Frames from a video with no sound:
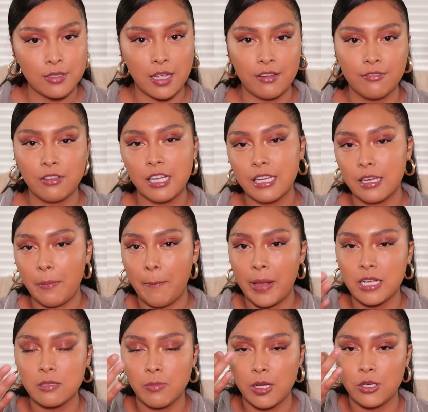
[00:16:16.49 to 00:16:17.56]
I feel like it
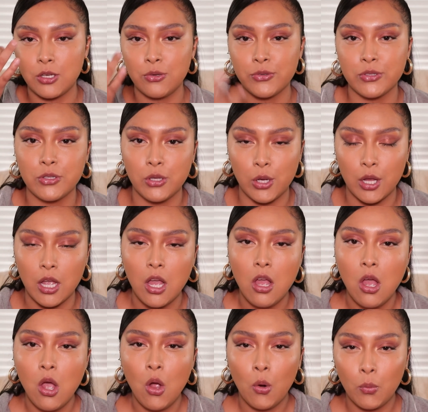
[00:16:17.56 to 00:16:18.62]
makes my nose look
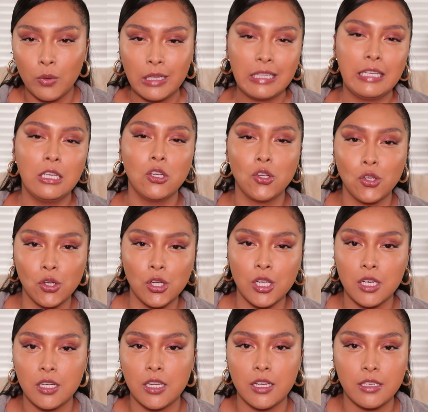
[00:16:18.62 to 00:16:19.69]
really
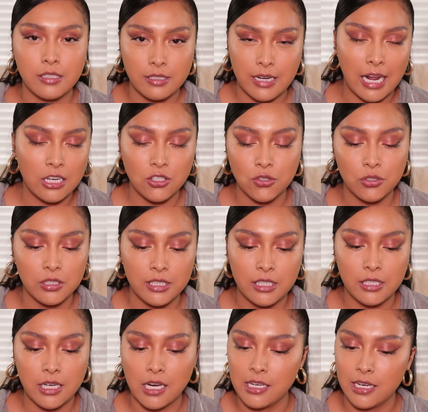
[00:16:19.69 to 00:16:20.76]
good naturally,
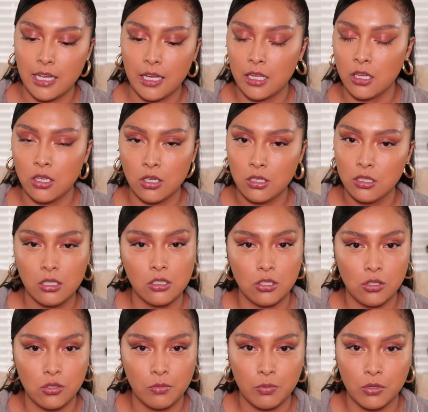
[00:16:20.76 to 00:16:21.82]
not like
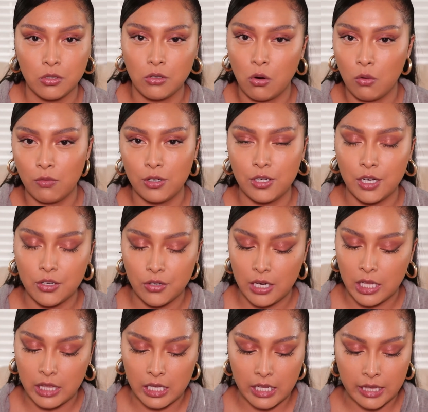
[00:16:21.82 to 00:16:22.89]
super overdone or
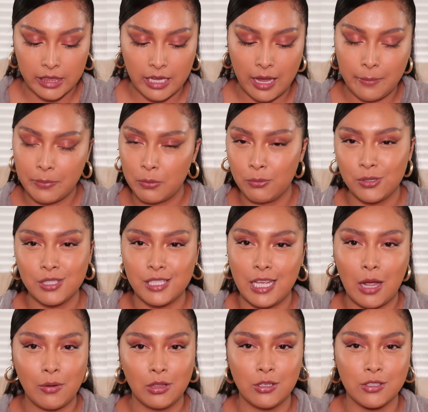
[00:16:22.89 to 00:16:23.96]
anything like that, but we'll see how
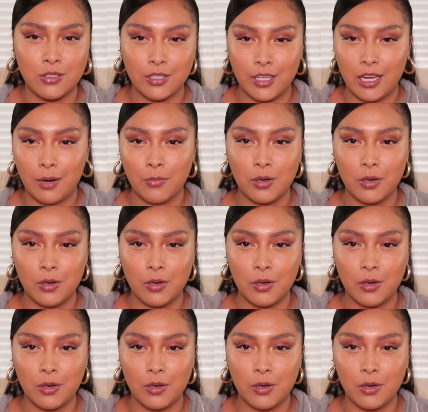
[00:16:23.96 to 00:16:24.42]
it looks on camera,